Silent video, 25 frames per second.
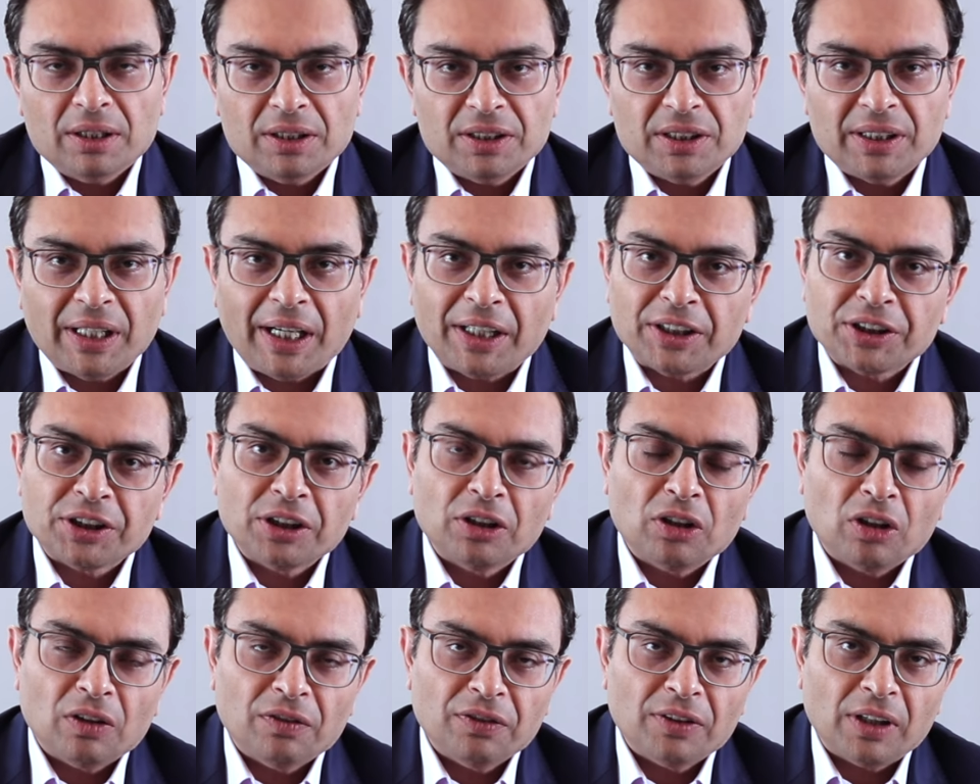
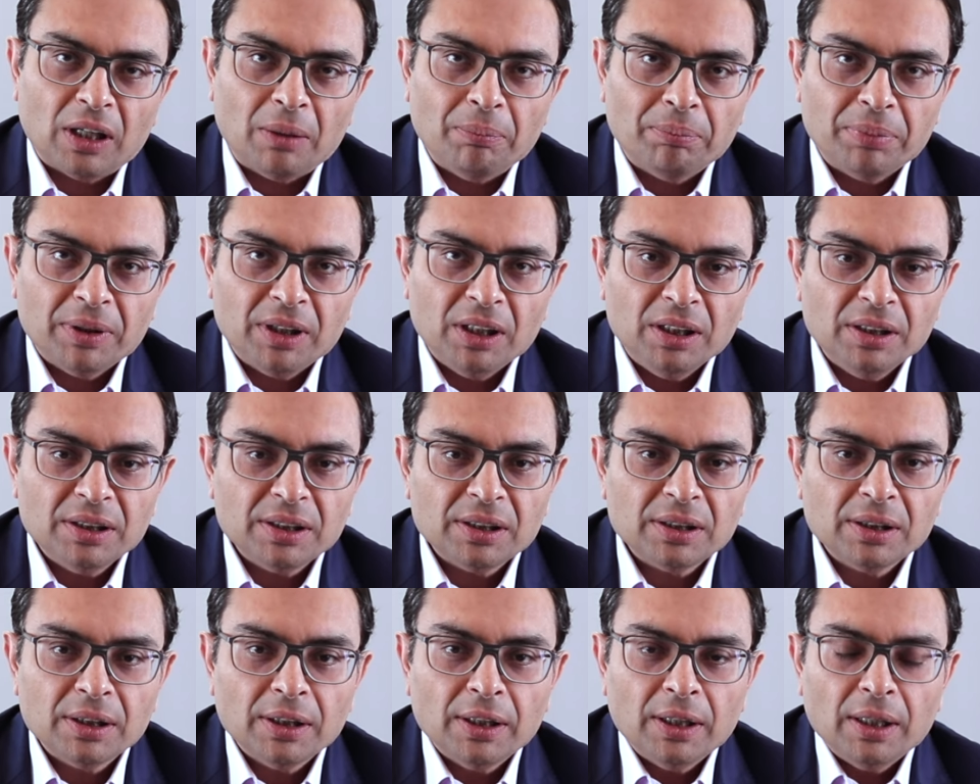section of
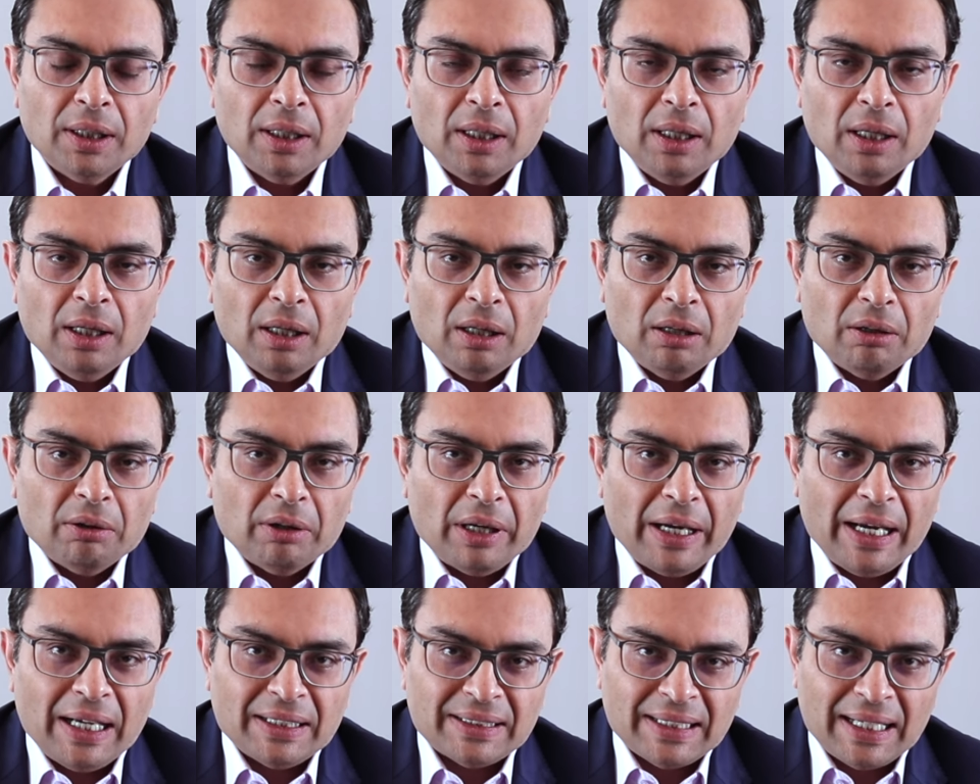companies.
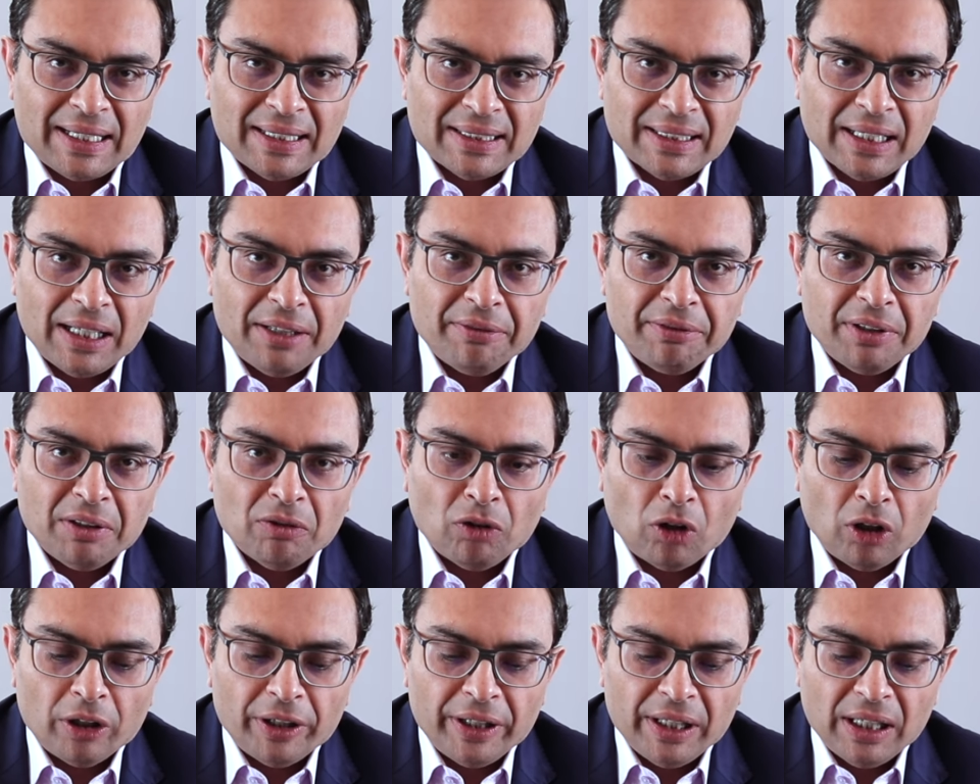As I said, we've
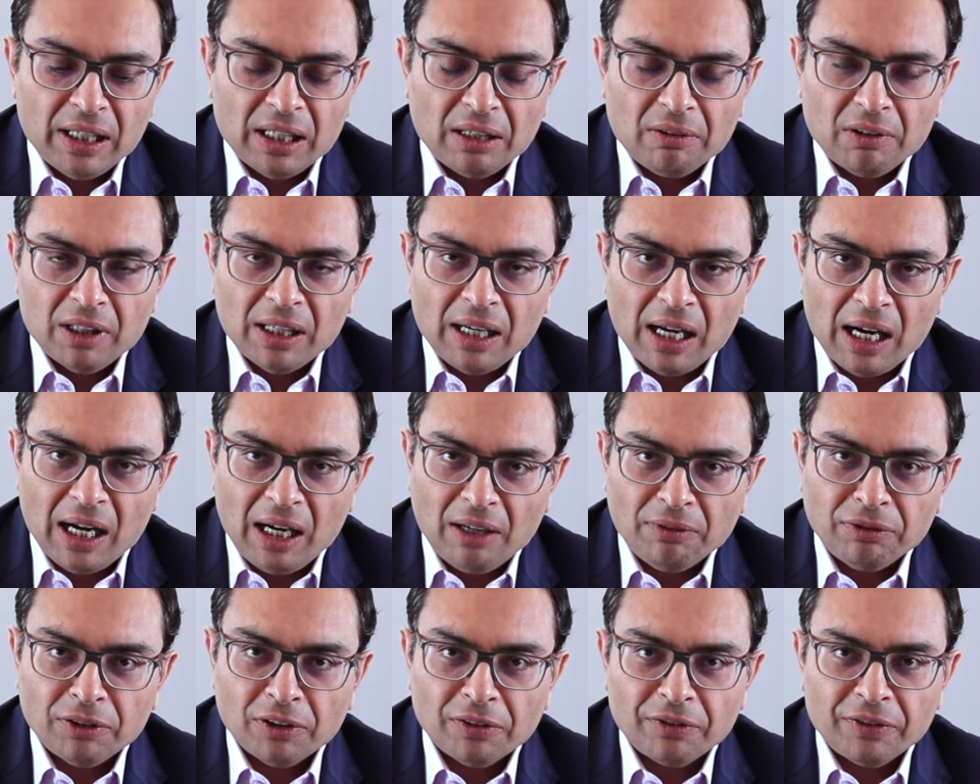already covered
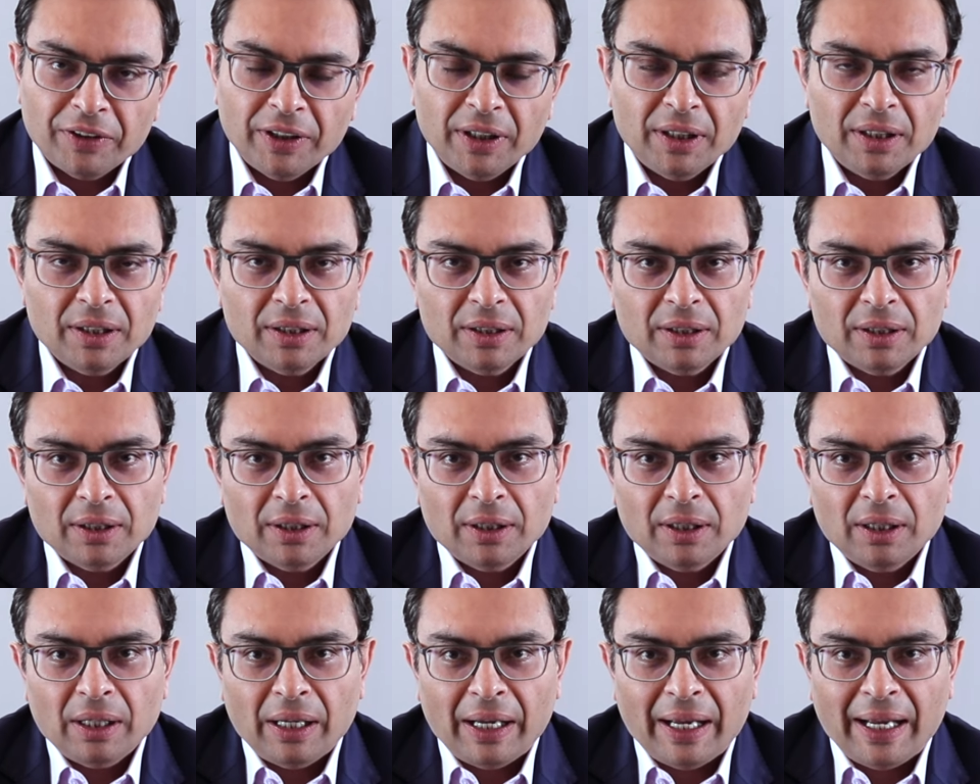half of it
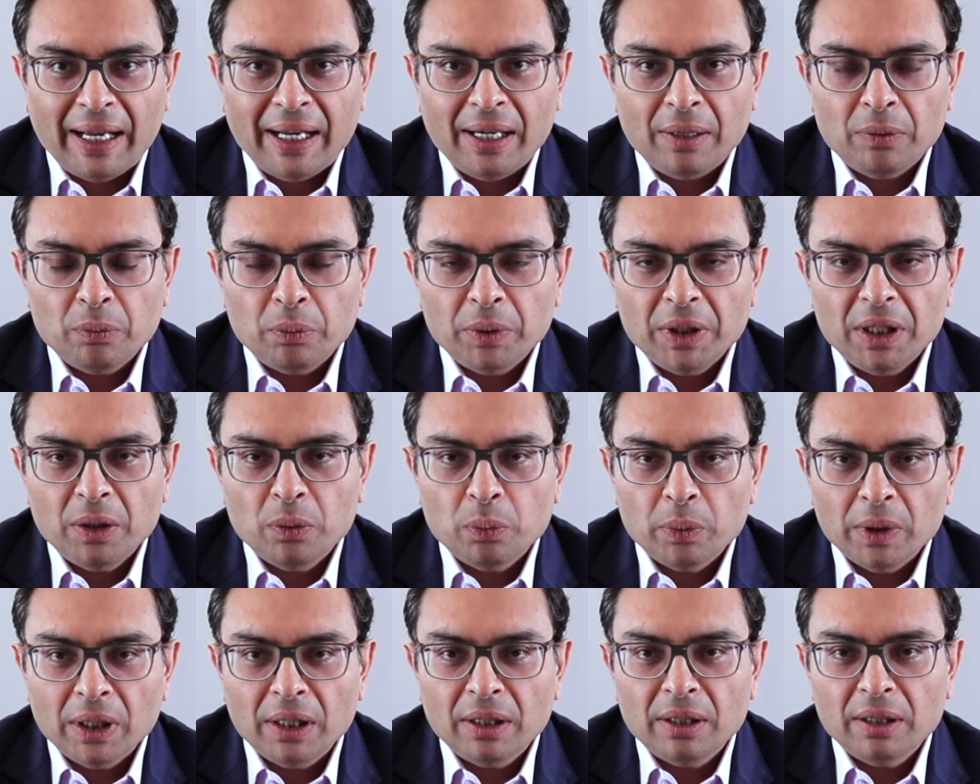and we
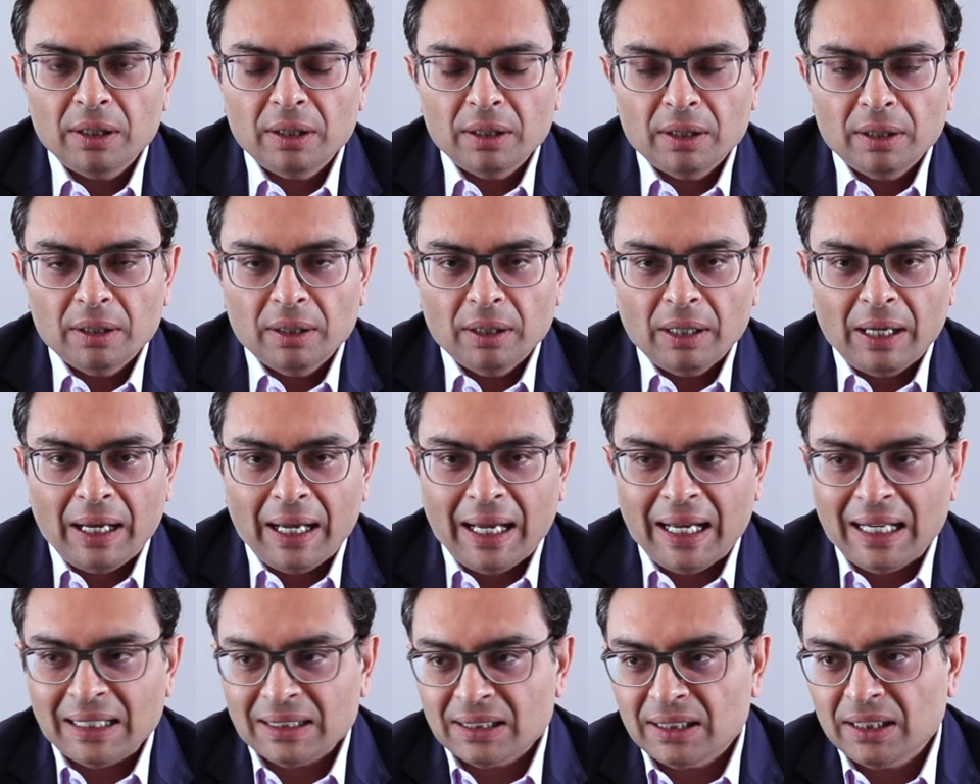will,
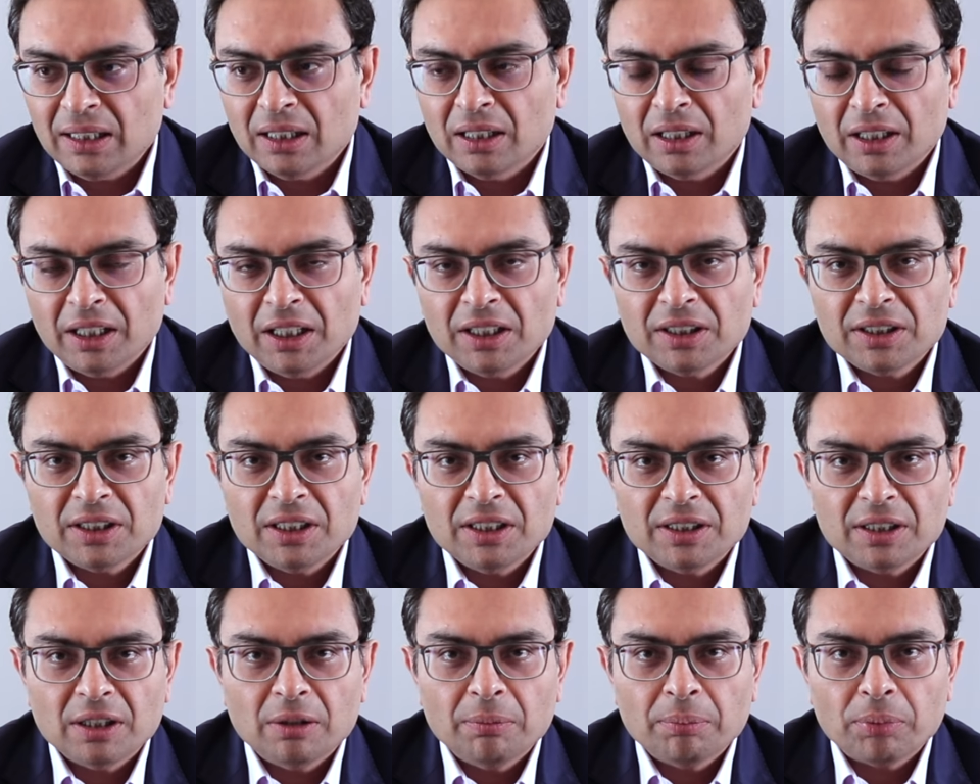as the earnings
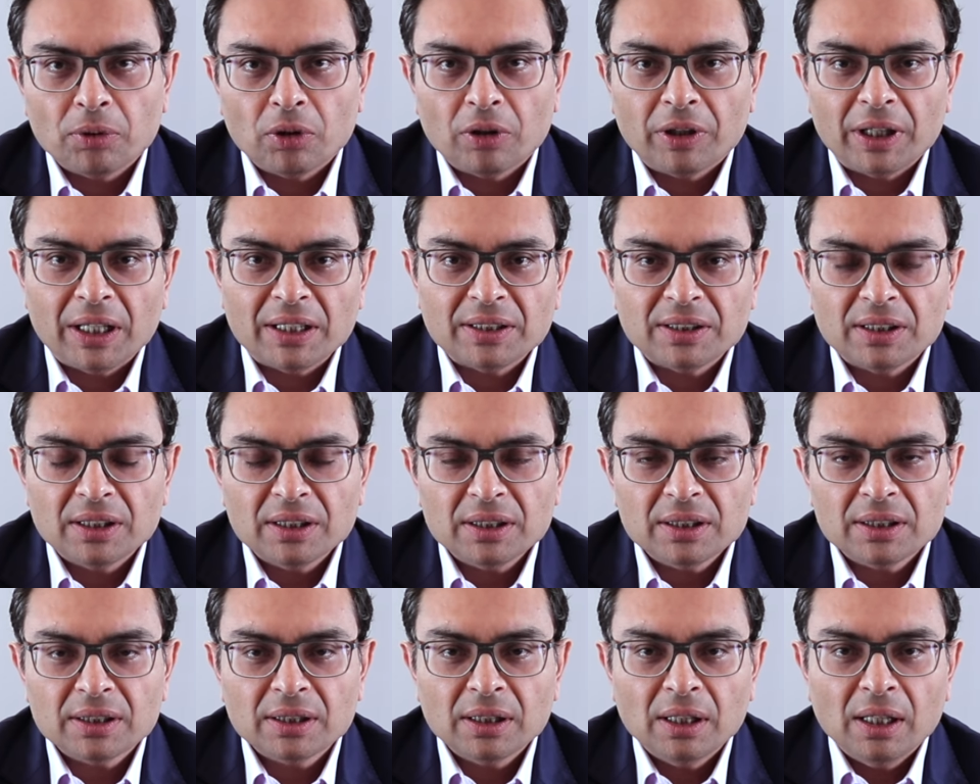season
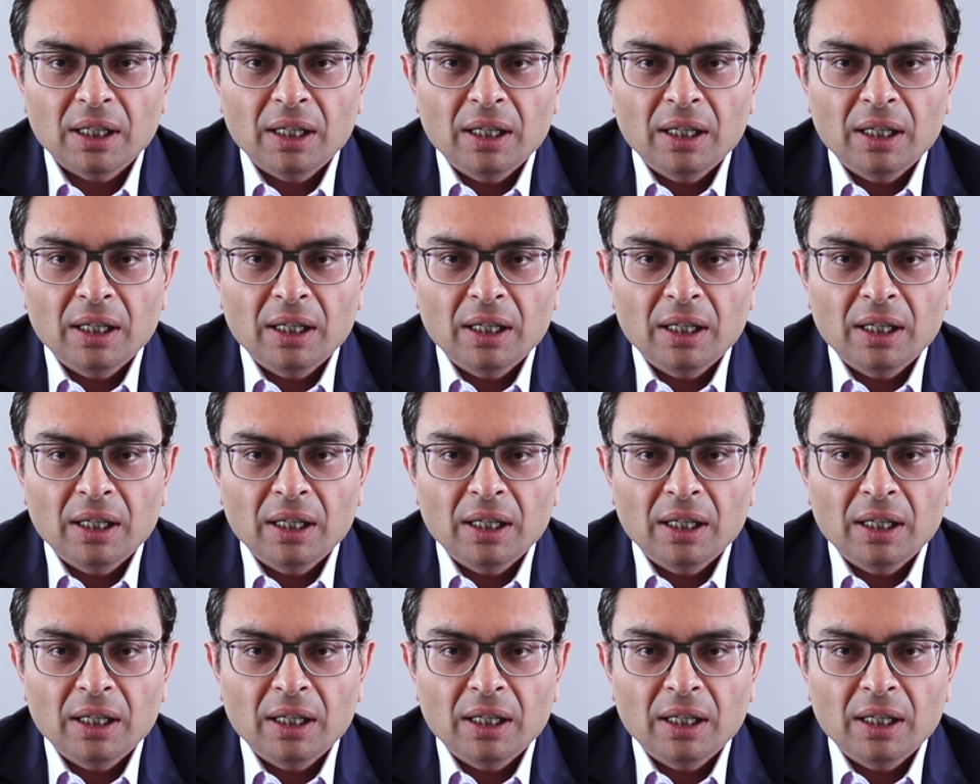progresses,